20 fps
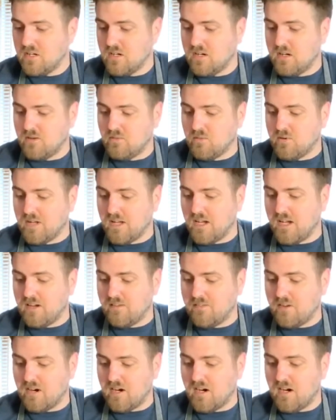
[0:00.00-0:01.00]
We have
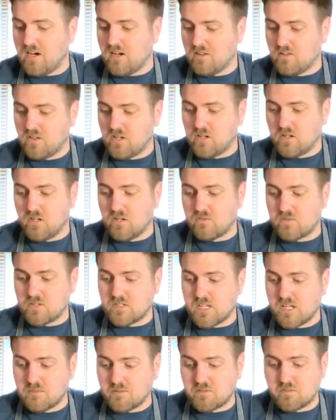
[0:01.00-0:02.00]
a little over a
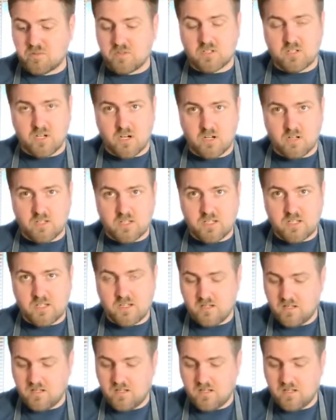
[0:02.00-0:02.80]
tablespoon of garlic.